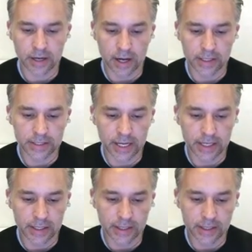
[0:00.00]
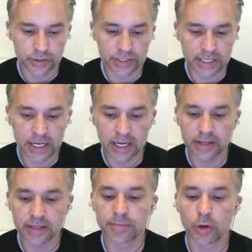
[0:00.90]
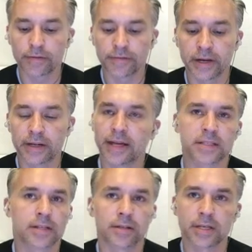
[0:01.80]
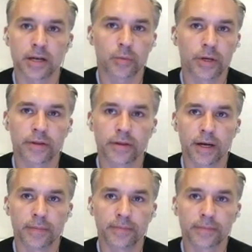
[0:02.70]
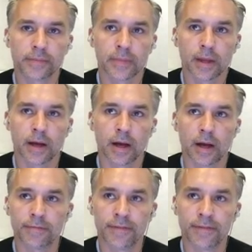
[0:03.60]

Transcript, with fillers: content that you're seeing, this morphing, that's all done with um, uh,